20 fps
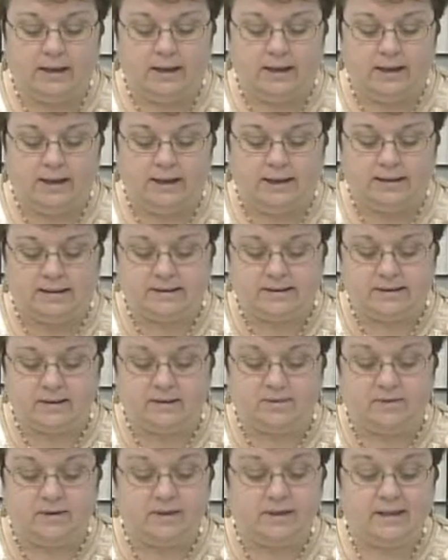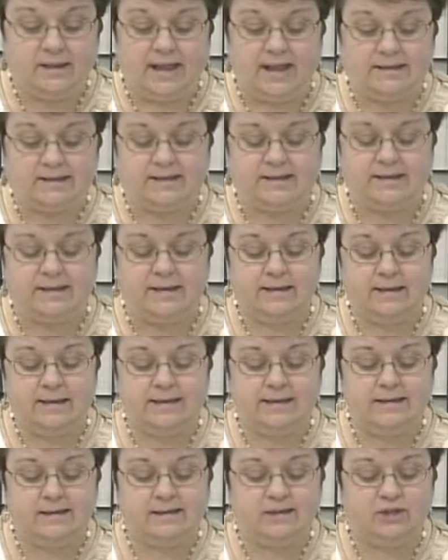And the very last thing
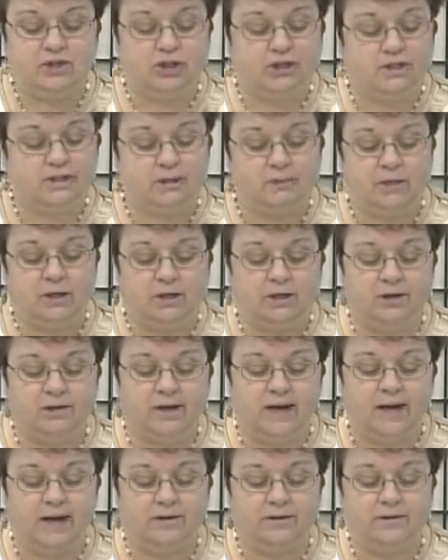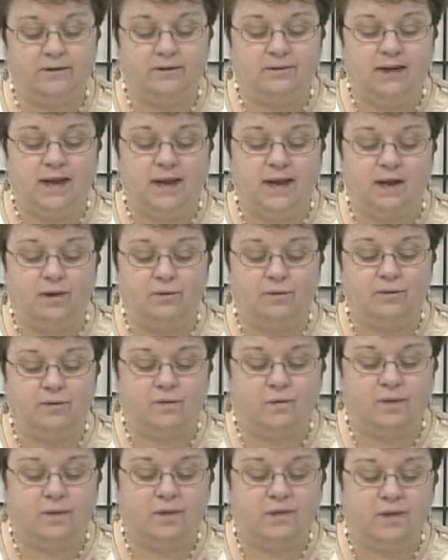is just to mark your calendar now
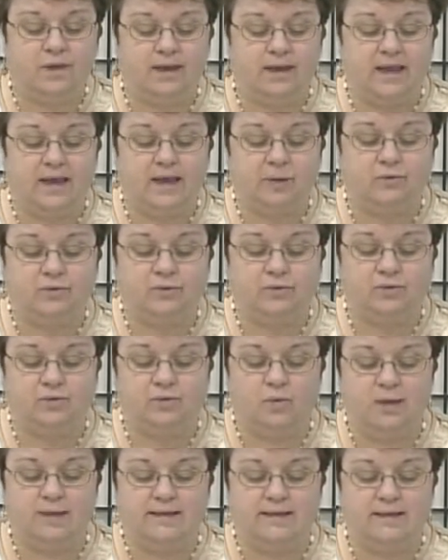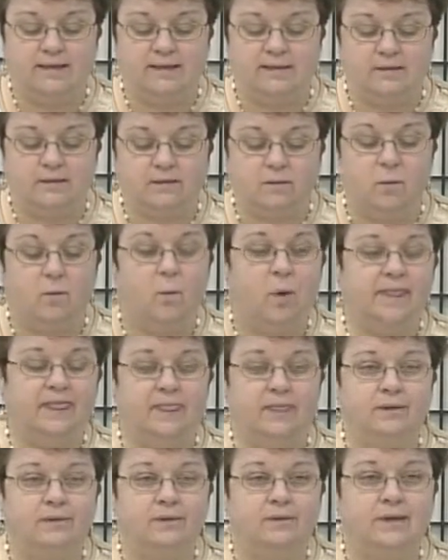for the April 20th,
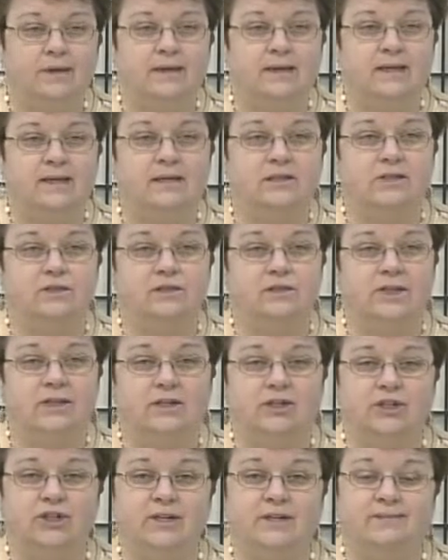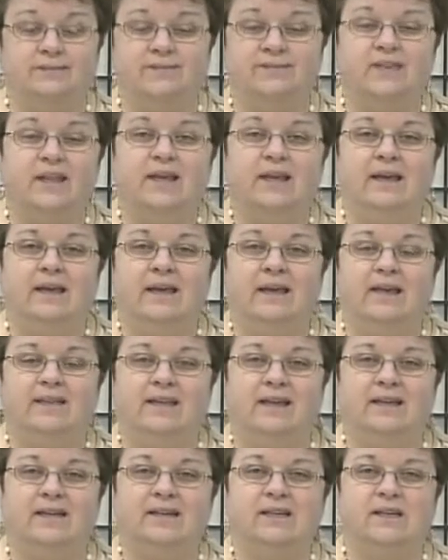1:30 Easter luncheon. And
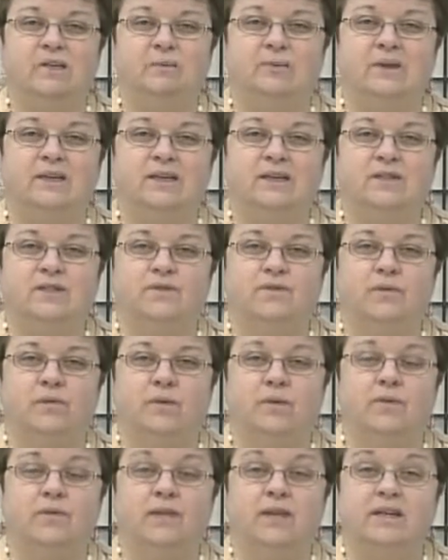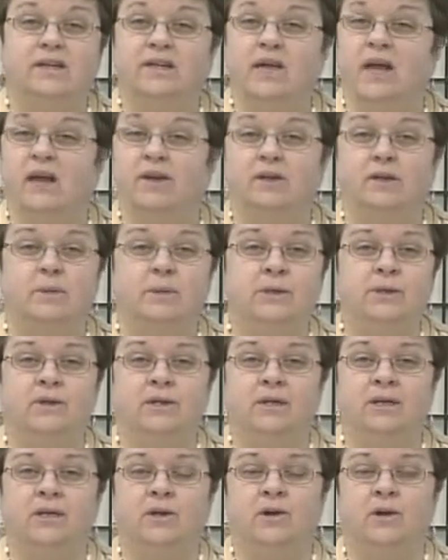that takes place for the entire
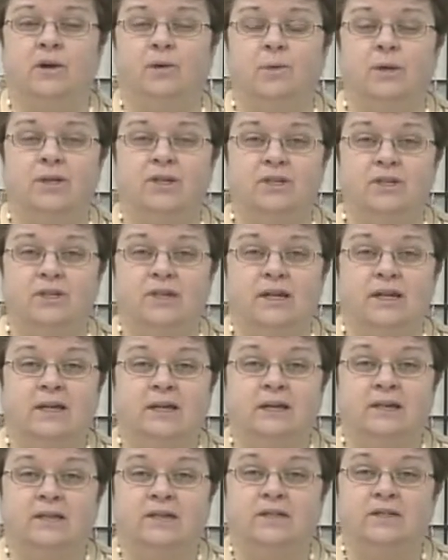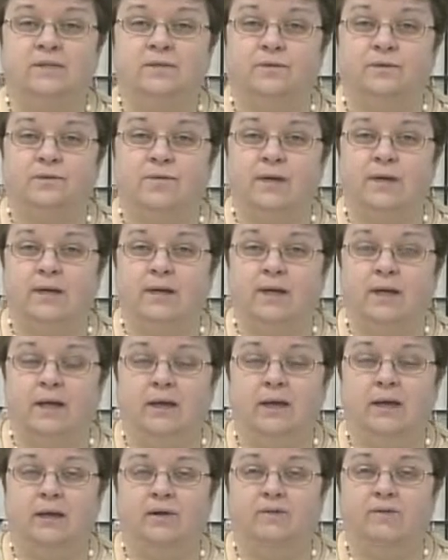community in Harwich. It's a free
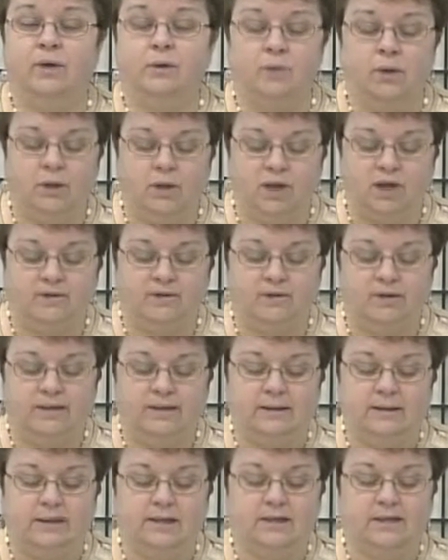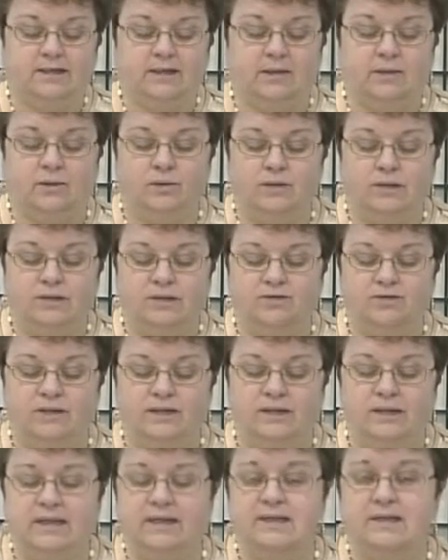will offering. It's at Holy
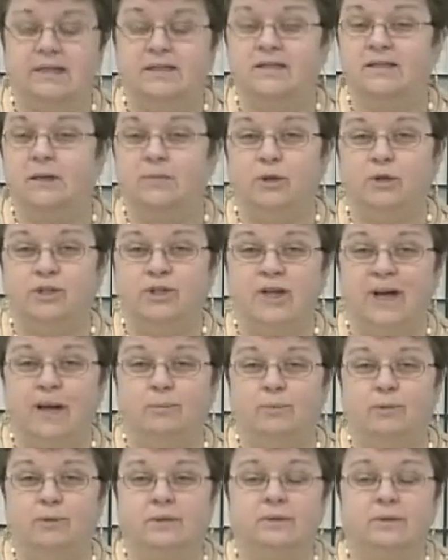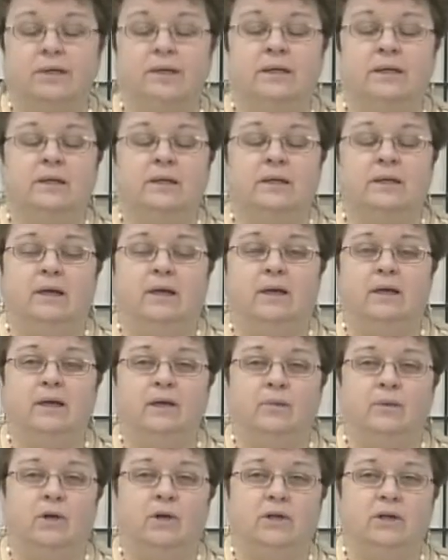Trinity's summer chapel
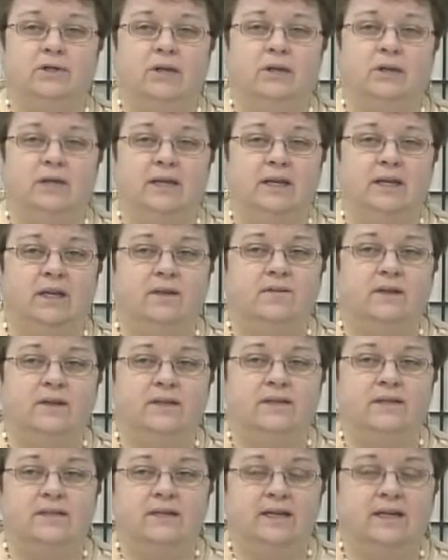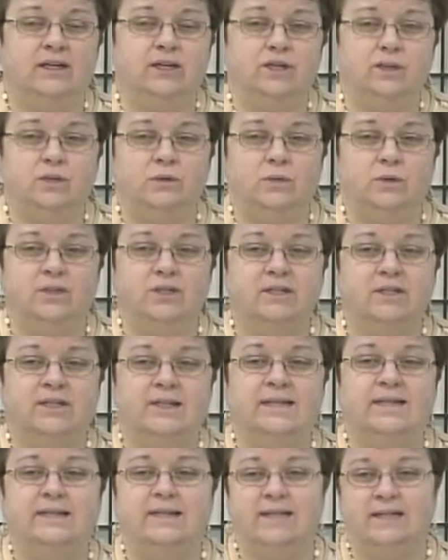called Our Lady of Annunciation, which is
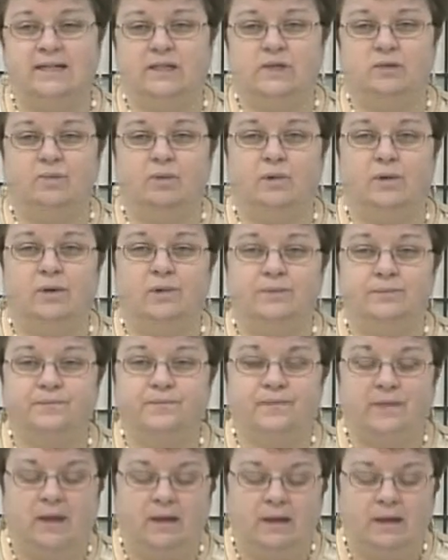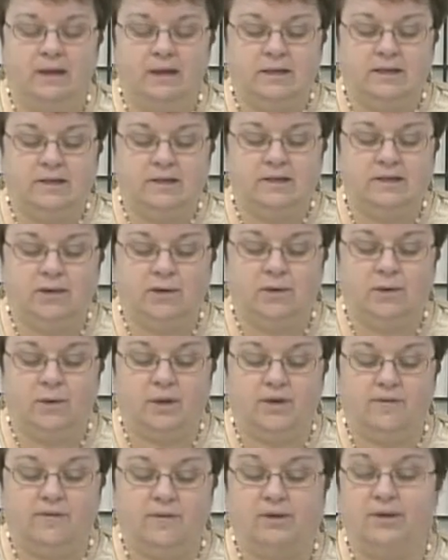in Dennisport. So
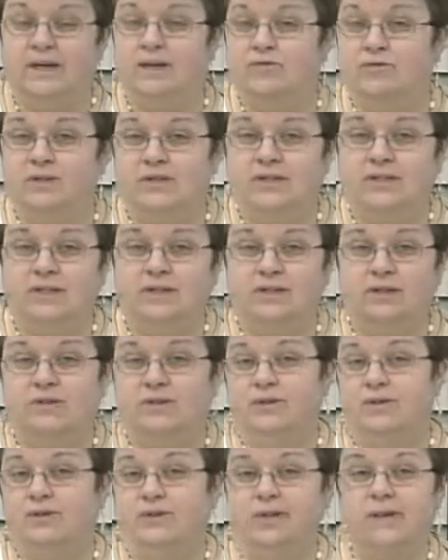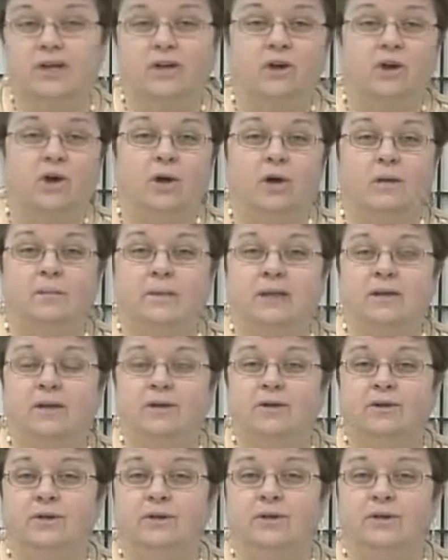if you're interested, you certainly can call me
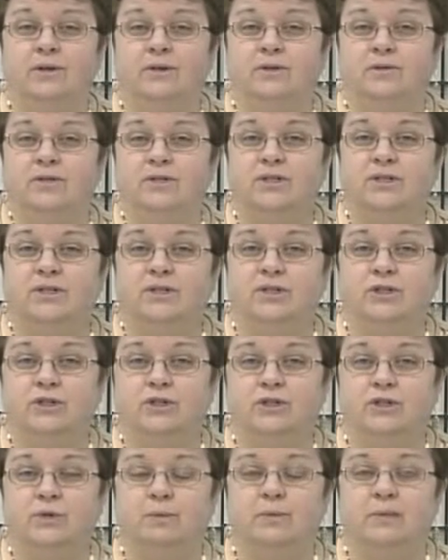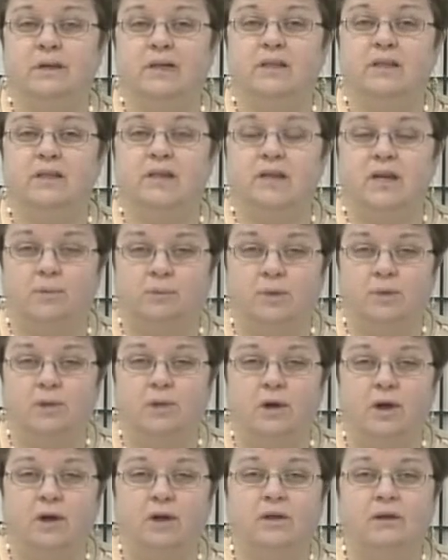or you can go to the church, but the number to
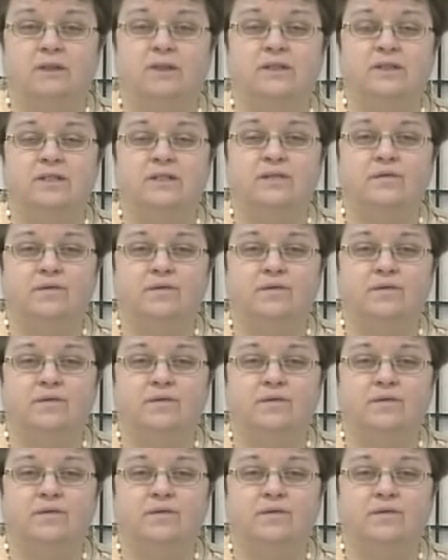call is